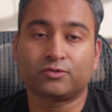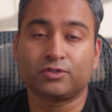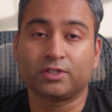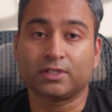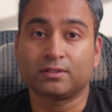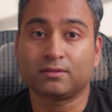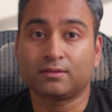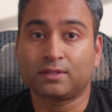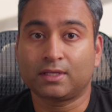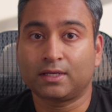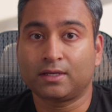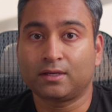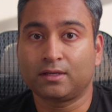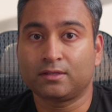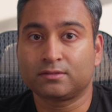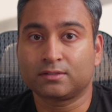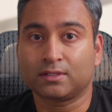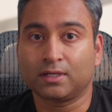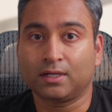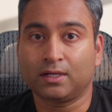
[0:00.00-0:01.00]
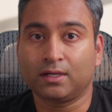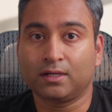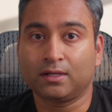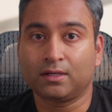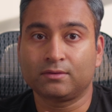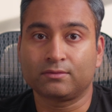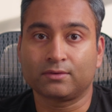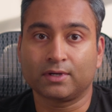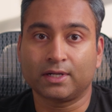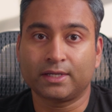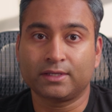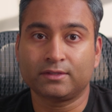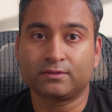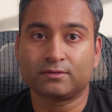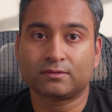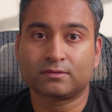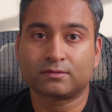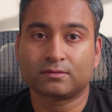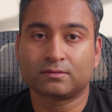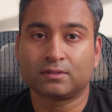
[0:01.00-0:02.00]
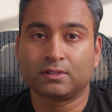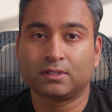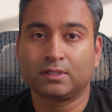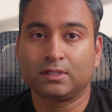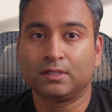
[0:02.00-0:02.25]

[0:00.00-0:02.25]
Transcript: chicken thighs, cod, rice,